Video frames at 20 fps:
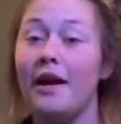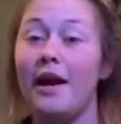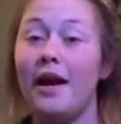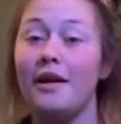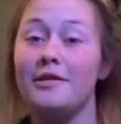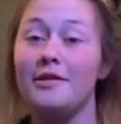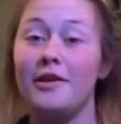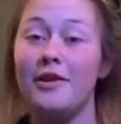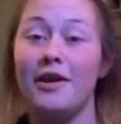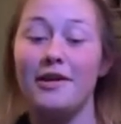
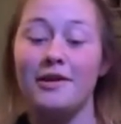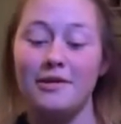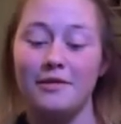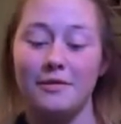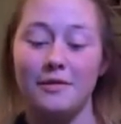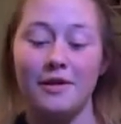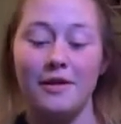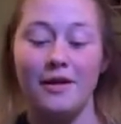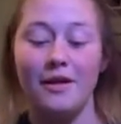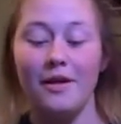so I just
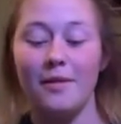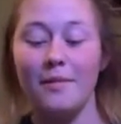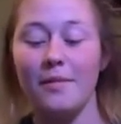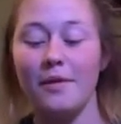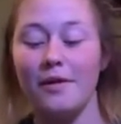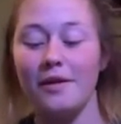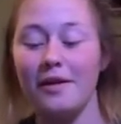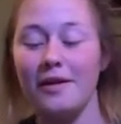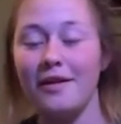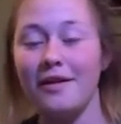wanted to come
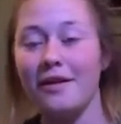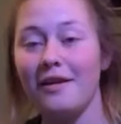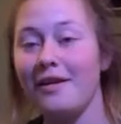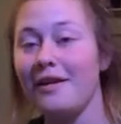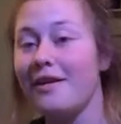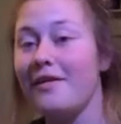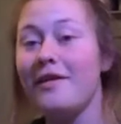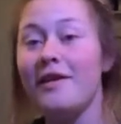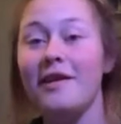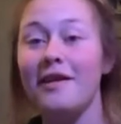on here and
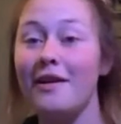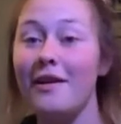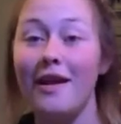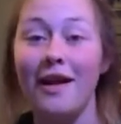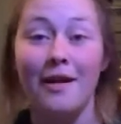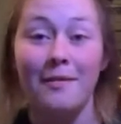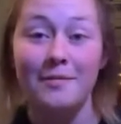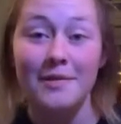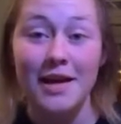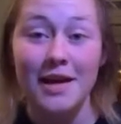give you a little
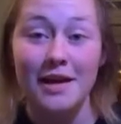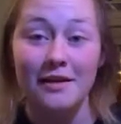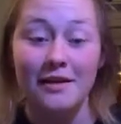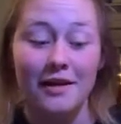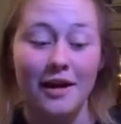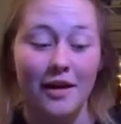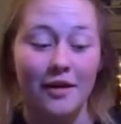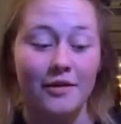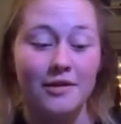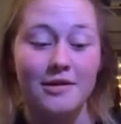update on
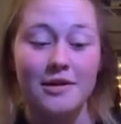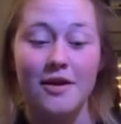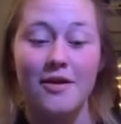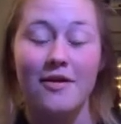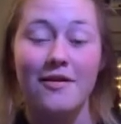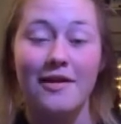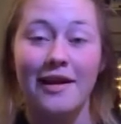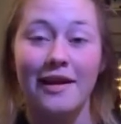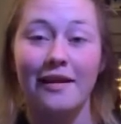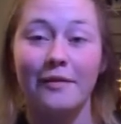how it's
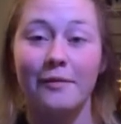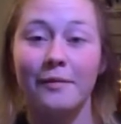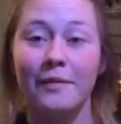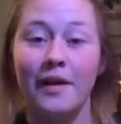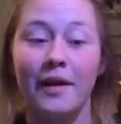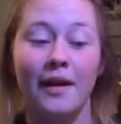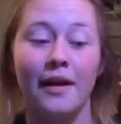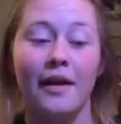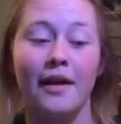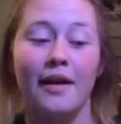going.
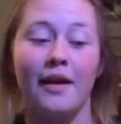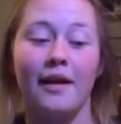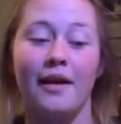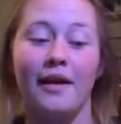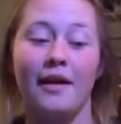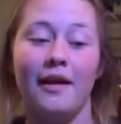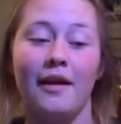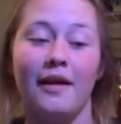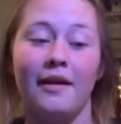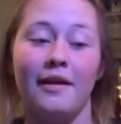
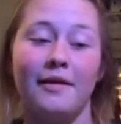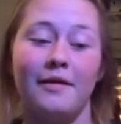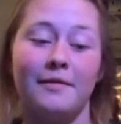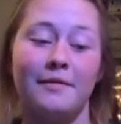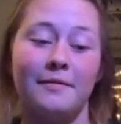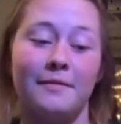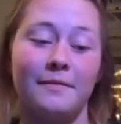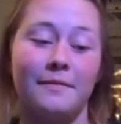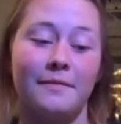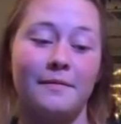
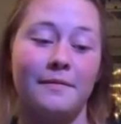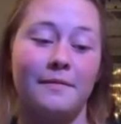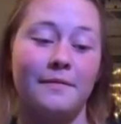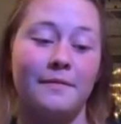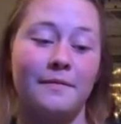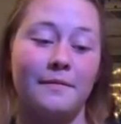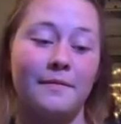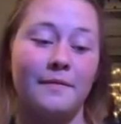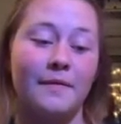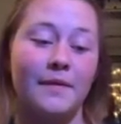Um,
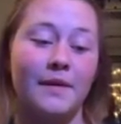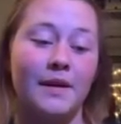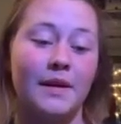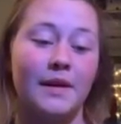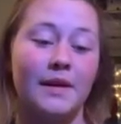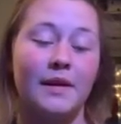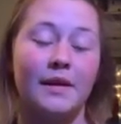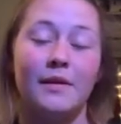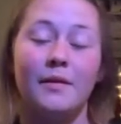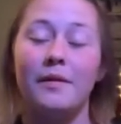
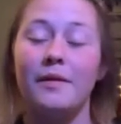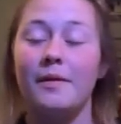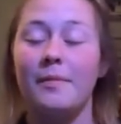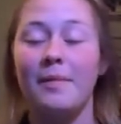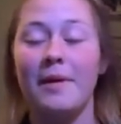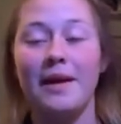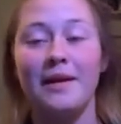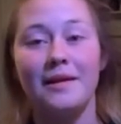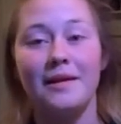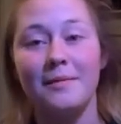with the
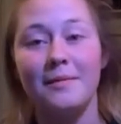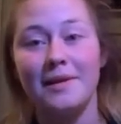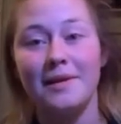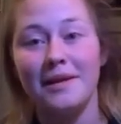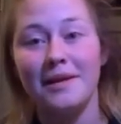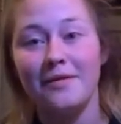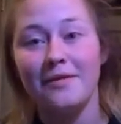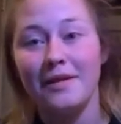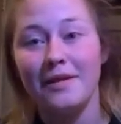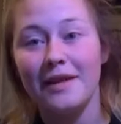pandemic and
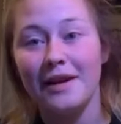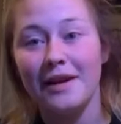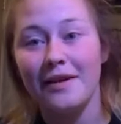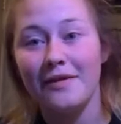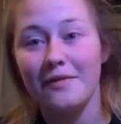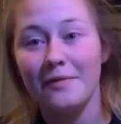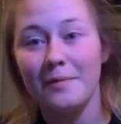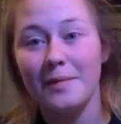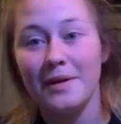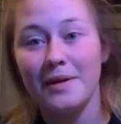everything, I
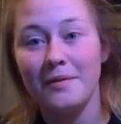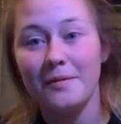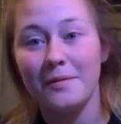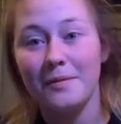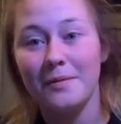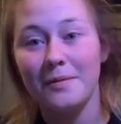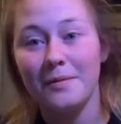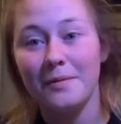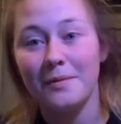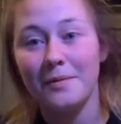haven't been able
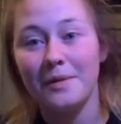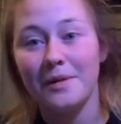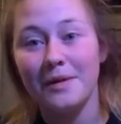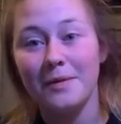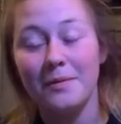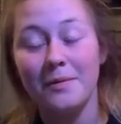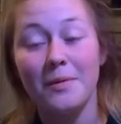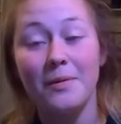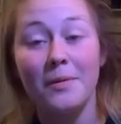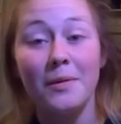to really
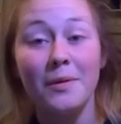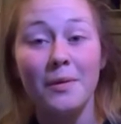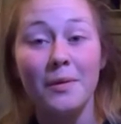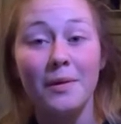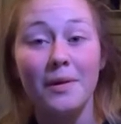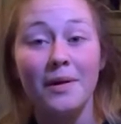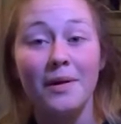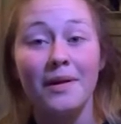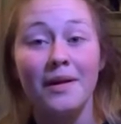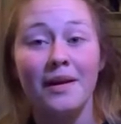
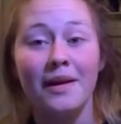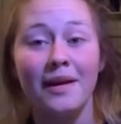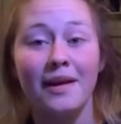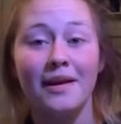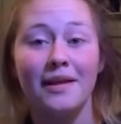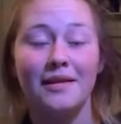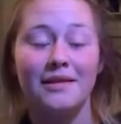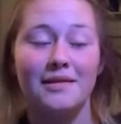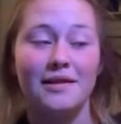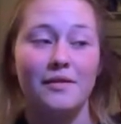record
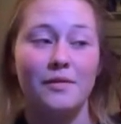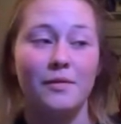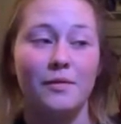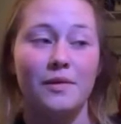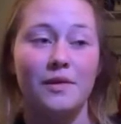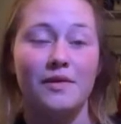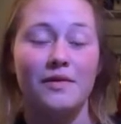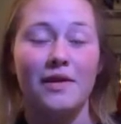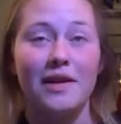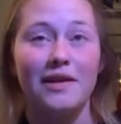because I haven't
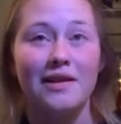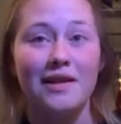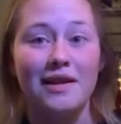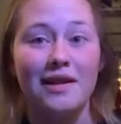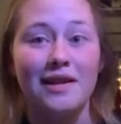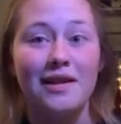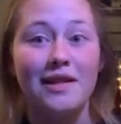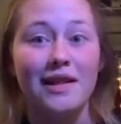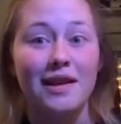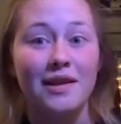really found
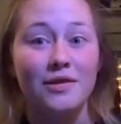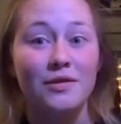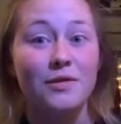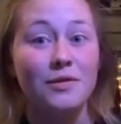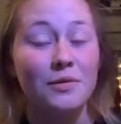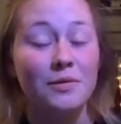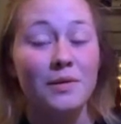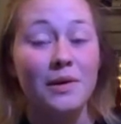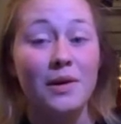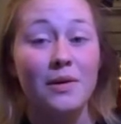anything
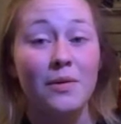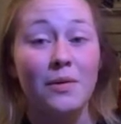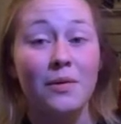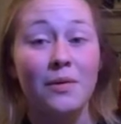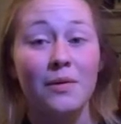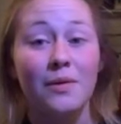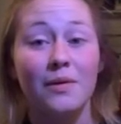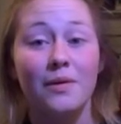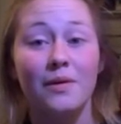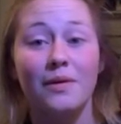to
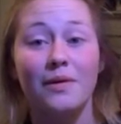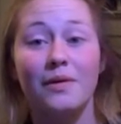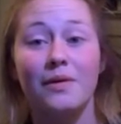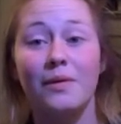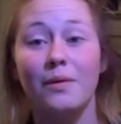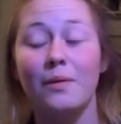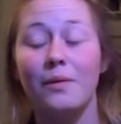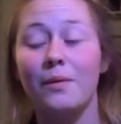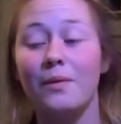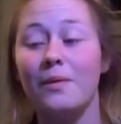record
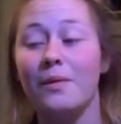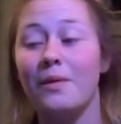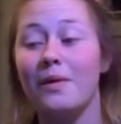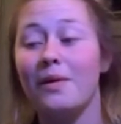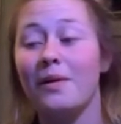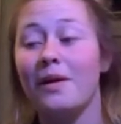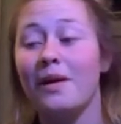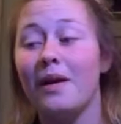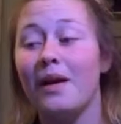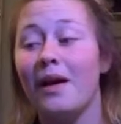or
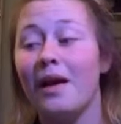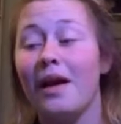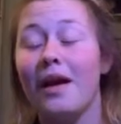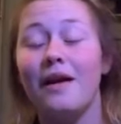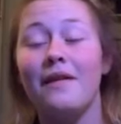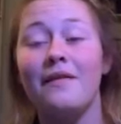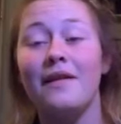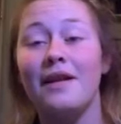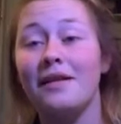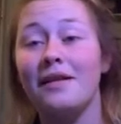
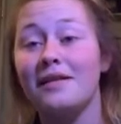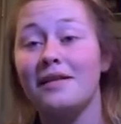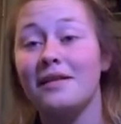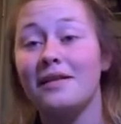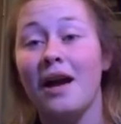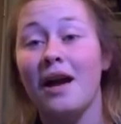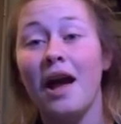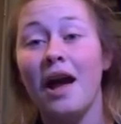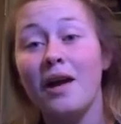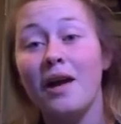haven't had the
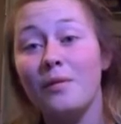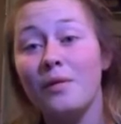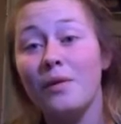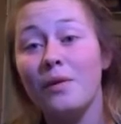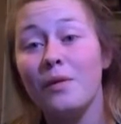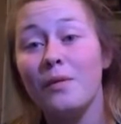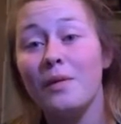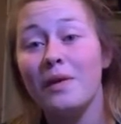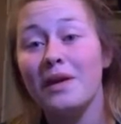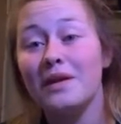time
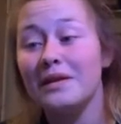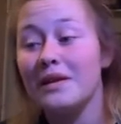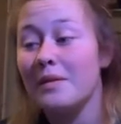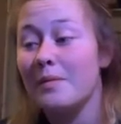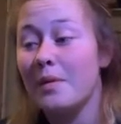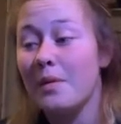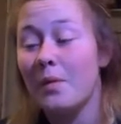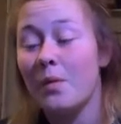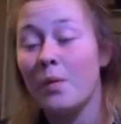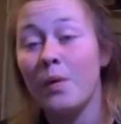to because I've
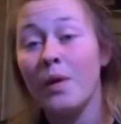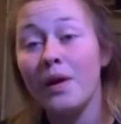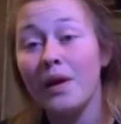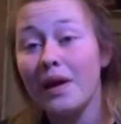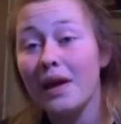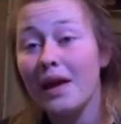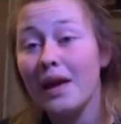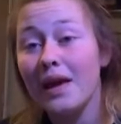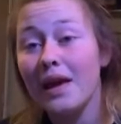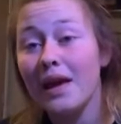been
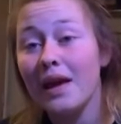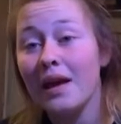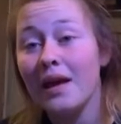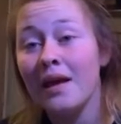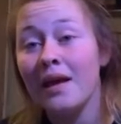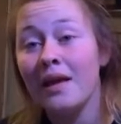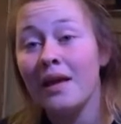working